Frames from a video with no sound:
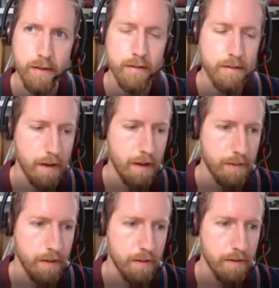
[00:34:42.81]
risk side
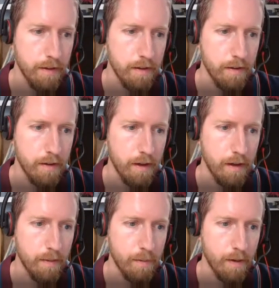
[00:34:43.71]
than
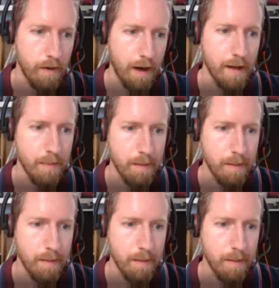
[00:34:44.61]
where I am.